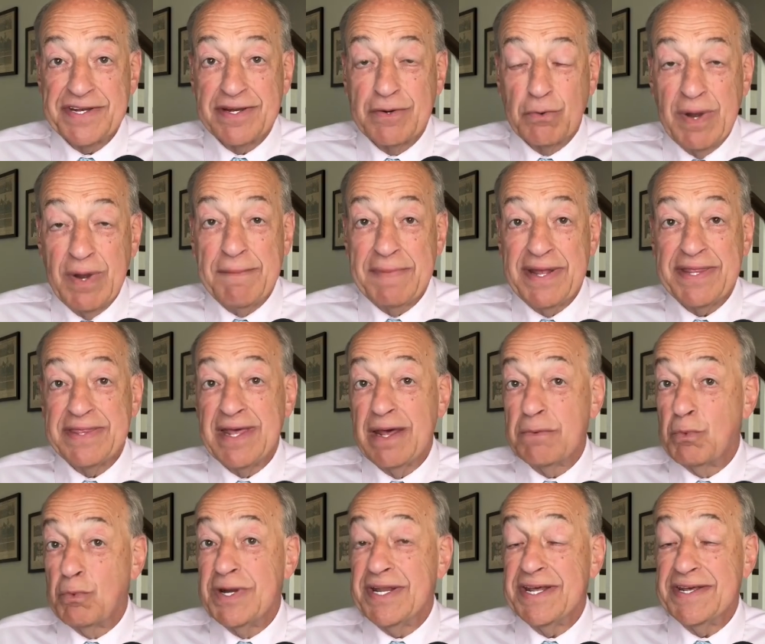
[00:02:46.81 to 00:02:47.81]
agreement that
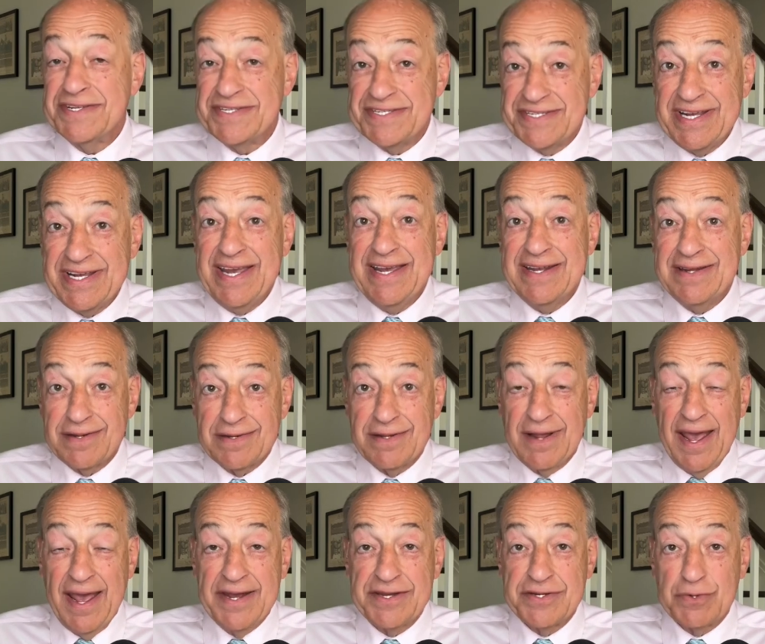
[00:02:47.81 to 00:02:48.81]
would cede
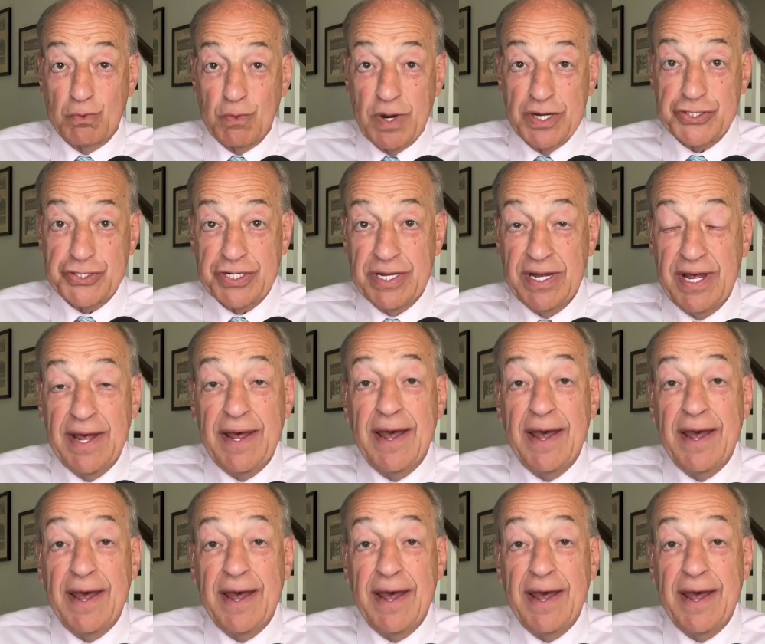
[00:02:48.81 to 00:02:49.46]
land to Russia